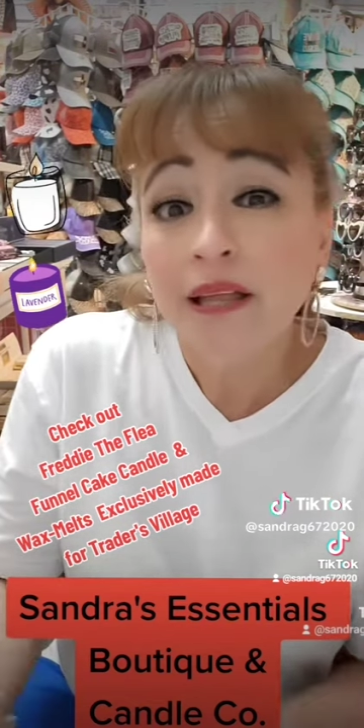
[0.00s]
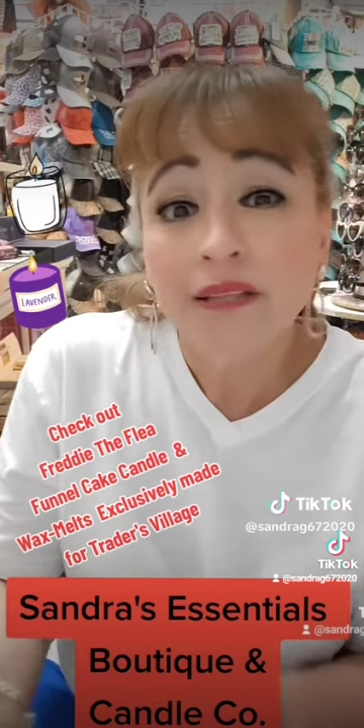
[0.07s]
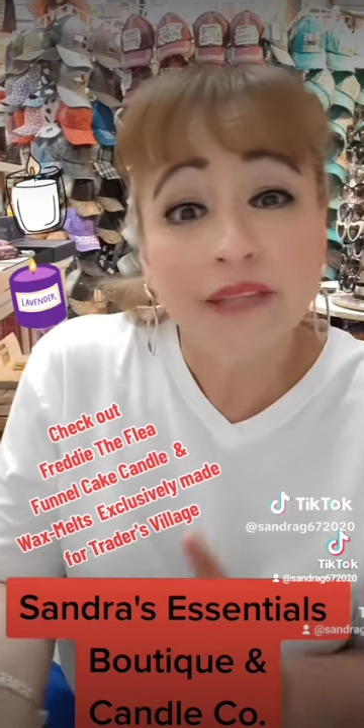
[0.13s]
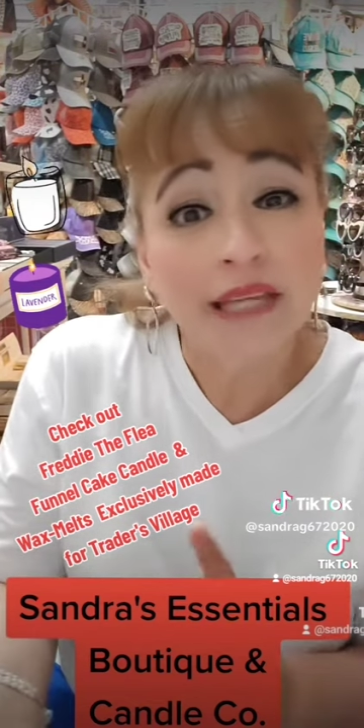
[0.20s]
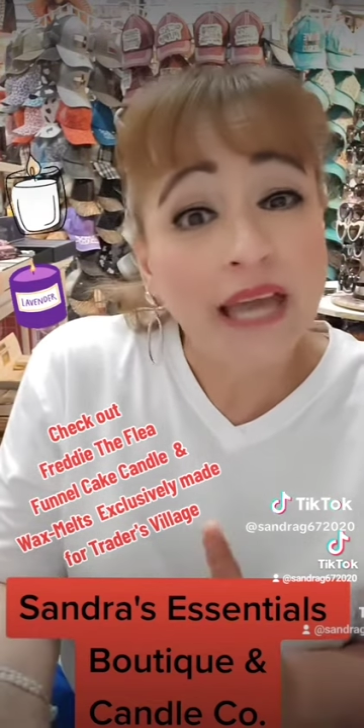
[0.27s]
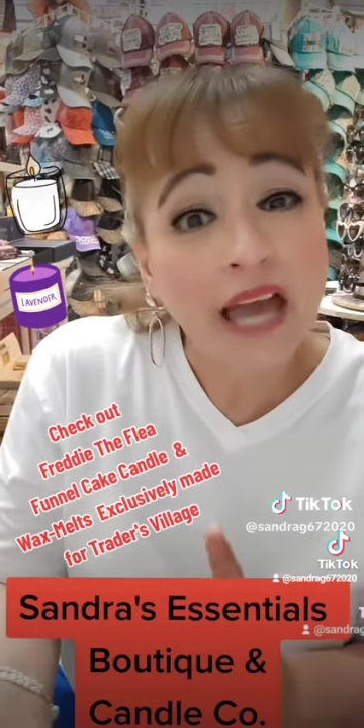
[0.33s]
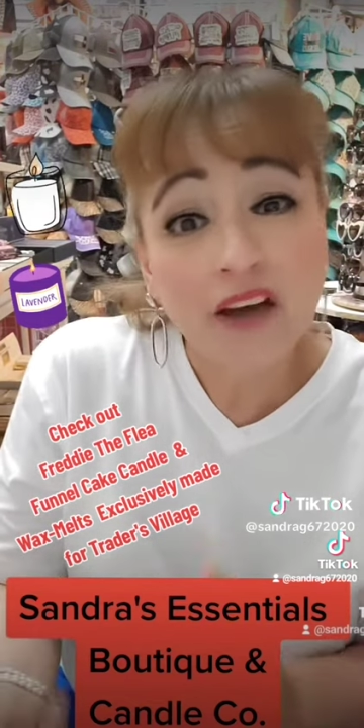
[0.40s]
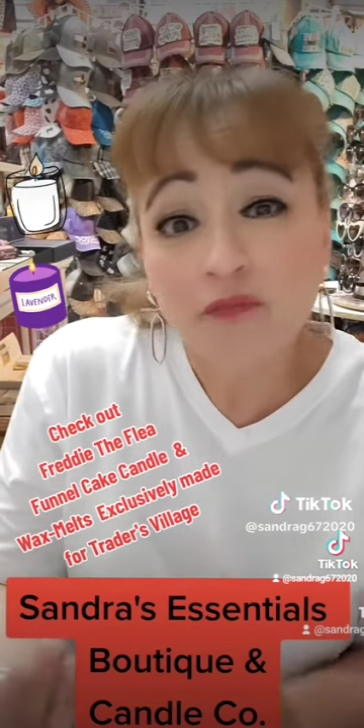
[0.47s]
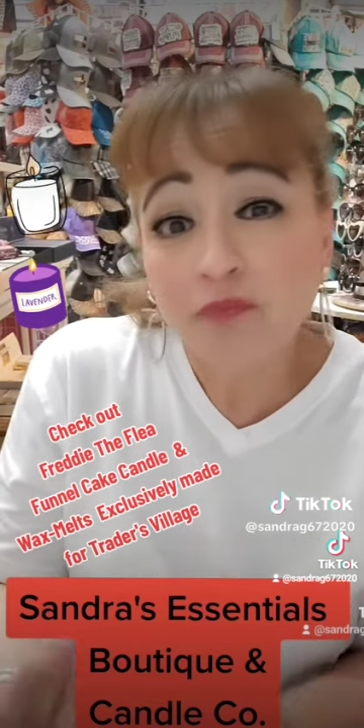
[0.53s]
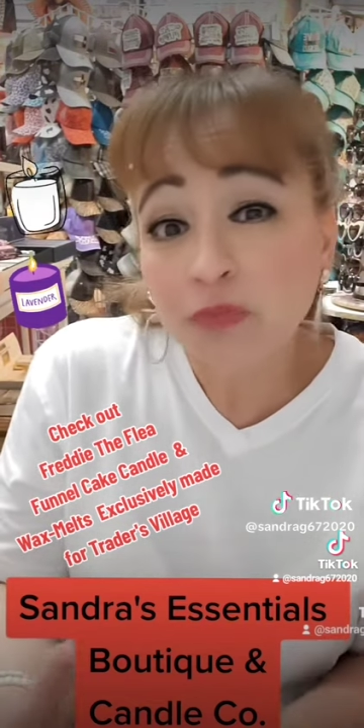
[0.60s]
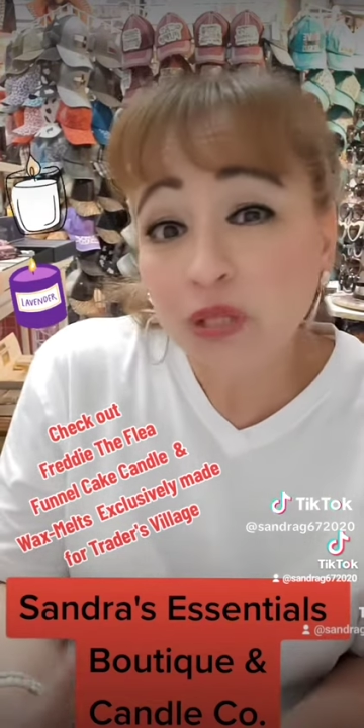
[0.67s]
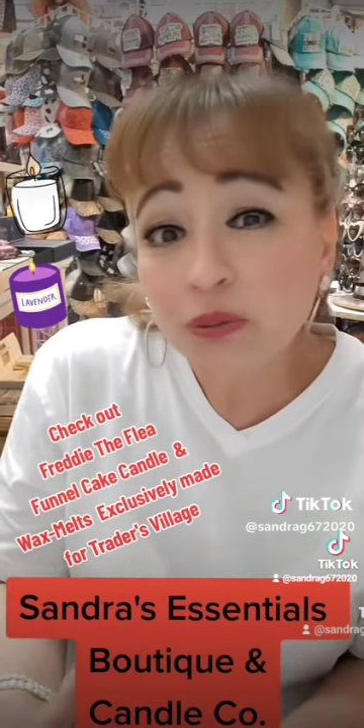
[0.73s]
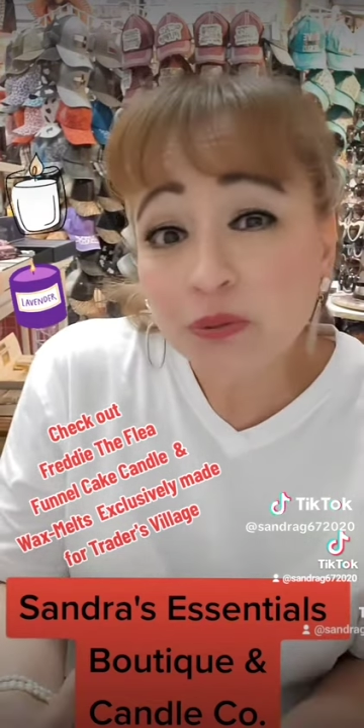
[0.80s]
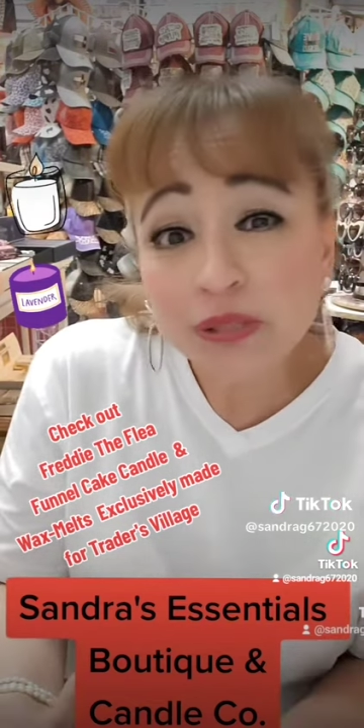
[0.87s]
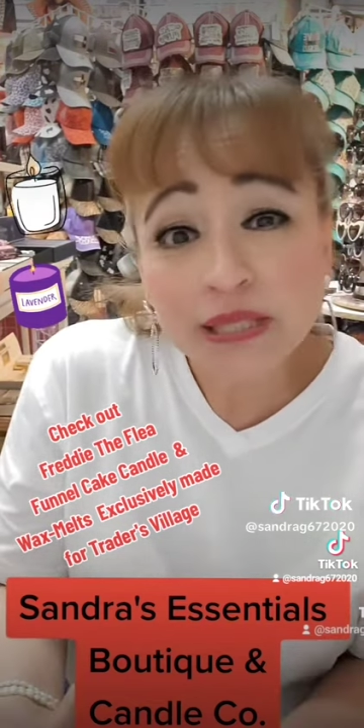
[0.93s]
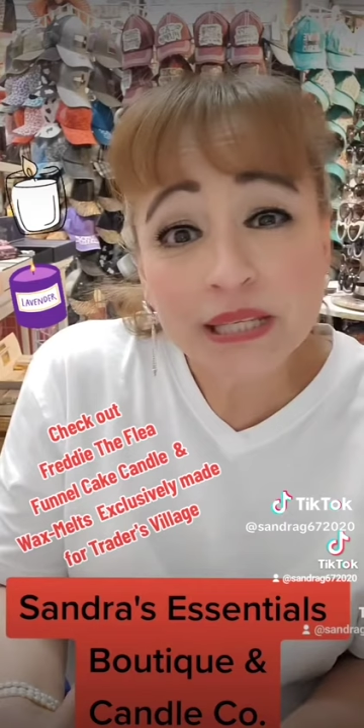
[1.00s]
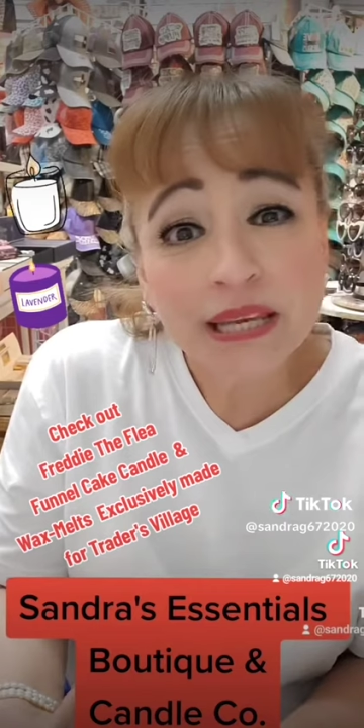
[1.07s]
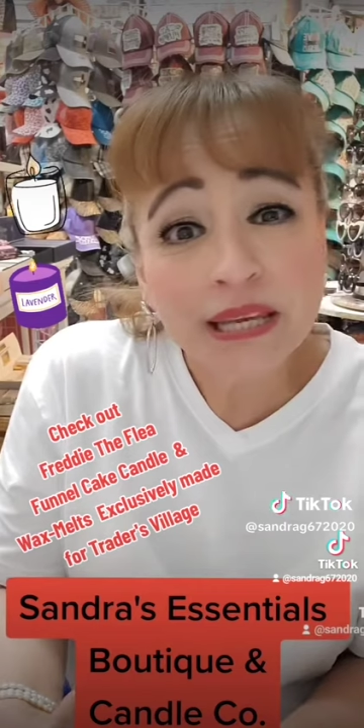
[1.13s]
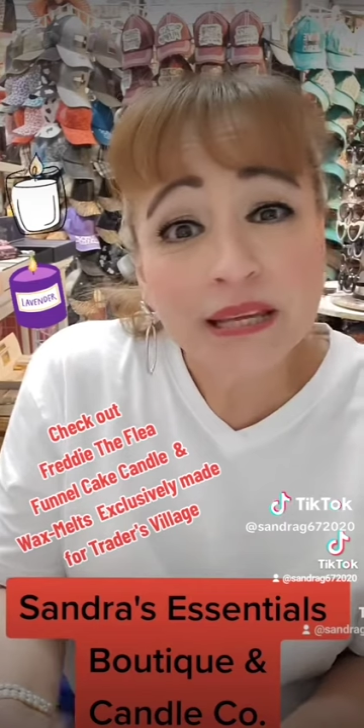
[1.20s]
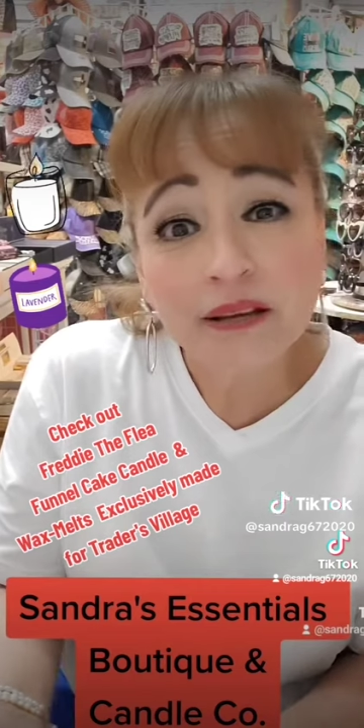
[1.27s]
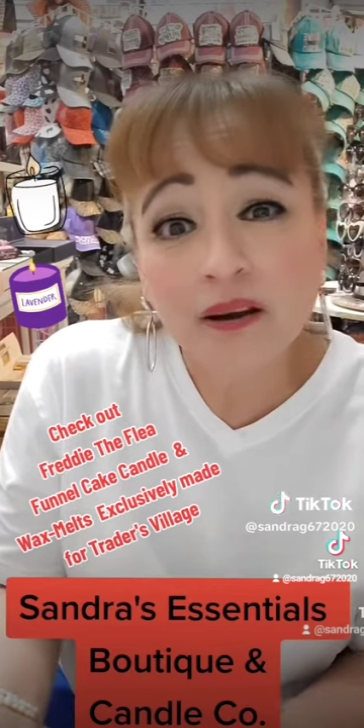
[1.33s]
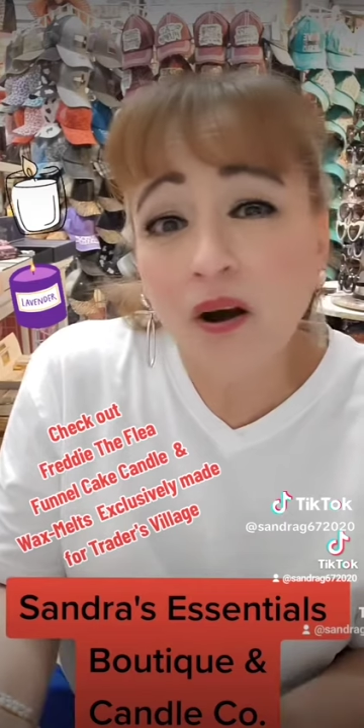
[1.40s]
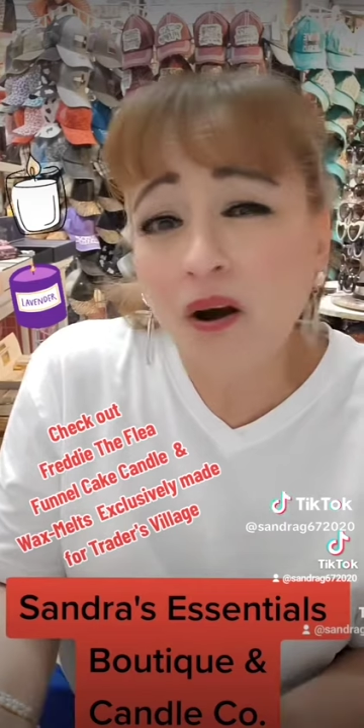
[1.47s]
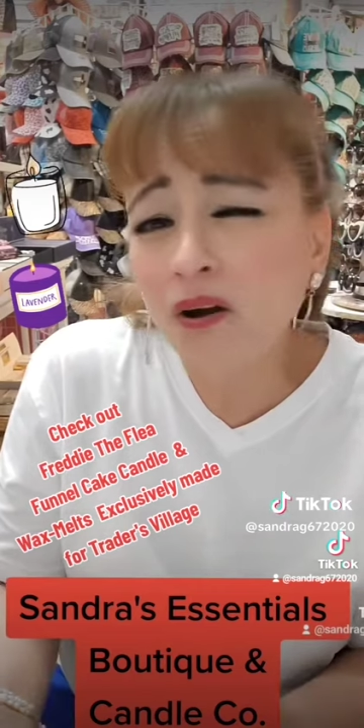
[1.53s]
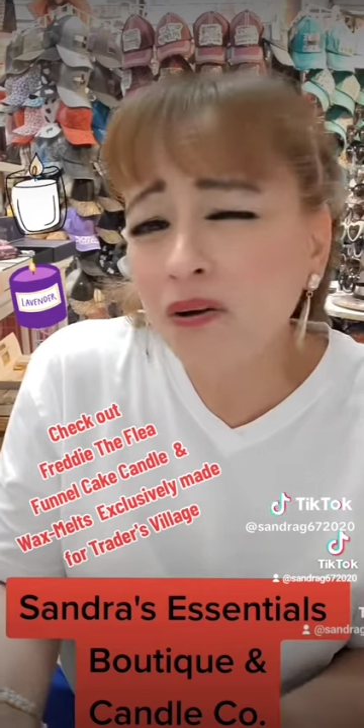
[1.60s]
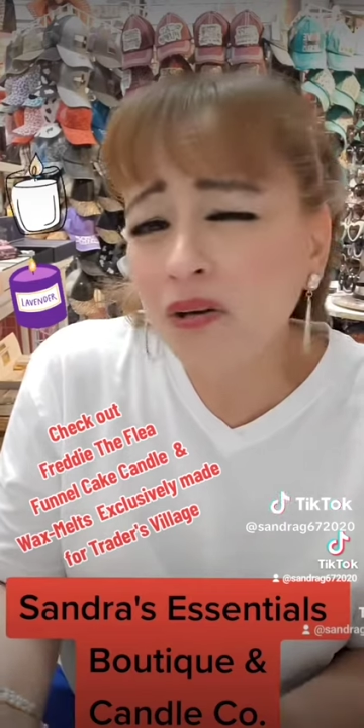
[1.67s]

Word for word: They have music, all